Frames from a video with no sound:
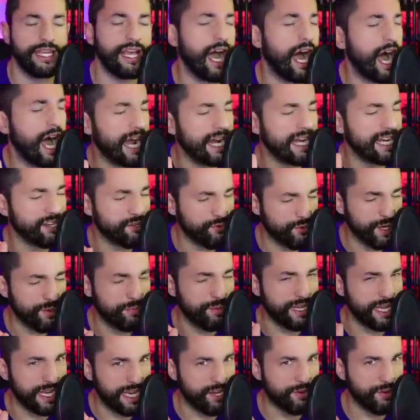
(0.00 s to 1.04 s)
The odd and
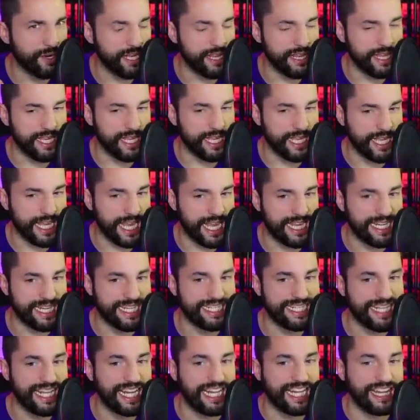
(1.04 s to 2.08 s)
creepy eerie thing
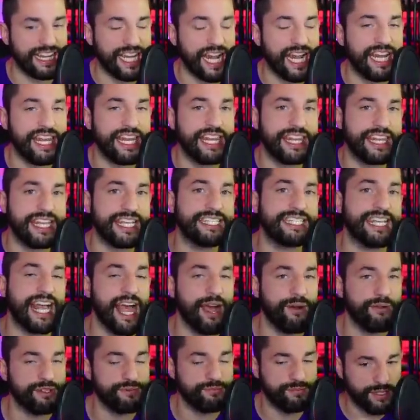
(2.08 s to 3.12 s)
again is that a lot of the things
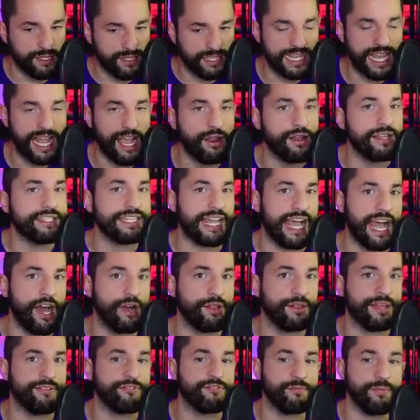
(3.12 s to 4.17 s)
that I was building out as
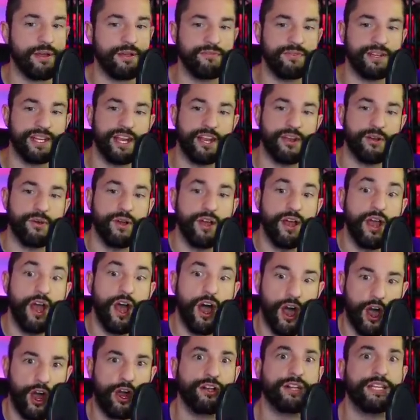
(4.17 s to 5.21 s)
the outline for my video
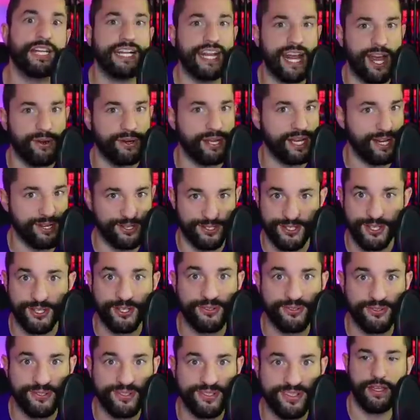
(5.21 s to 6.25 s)
are laid out here
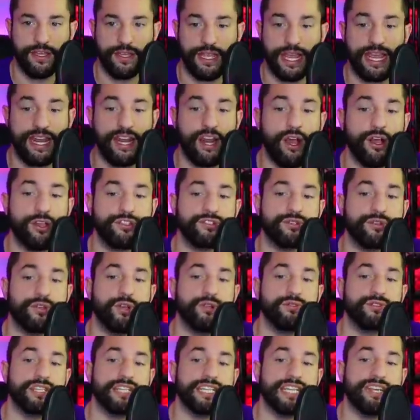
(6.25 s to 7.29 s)
too. And it also
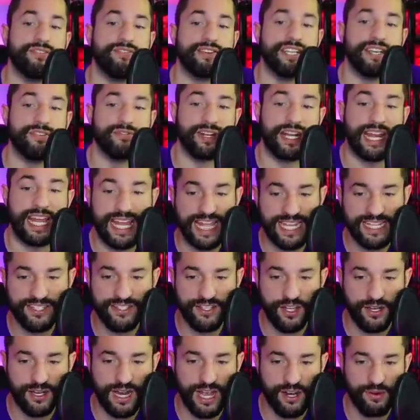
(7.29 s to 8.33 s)
goes into giving different
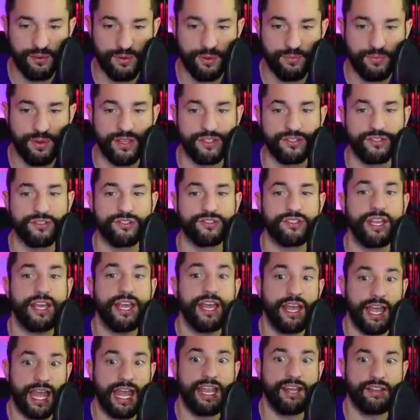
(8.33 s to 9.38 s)
hints on how to run puzzles
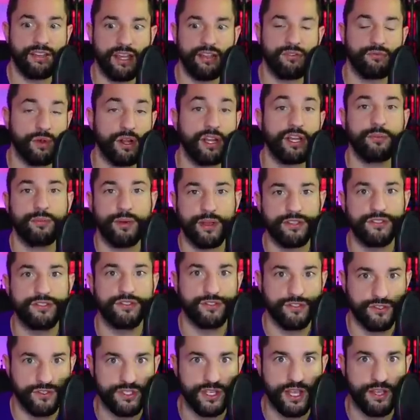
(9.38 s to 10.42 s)
and then running
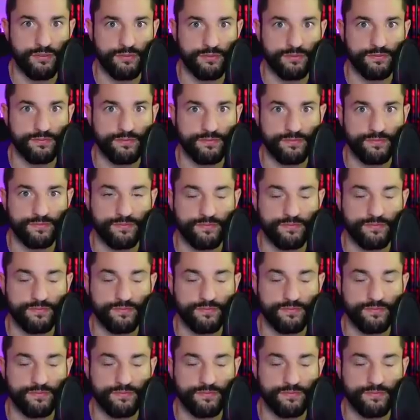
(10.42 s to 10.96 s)
puzzles yourself.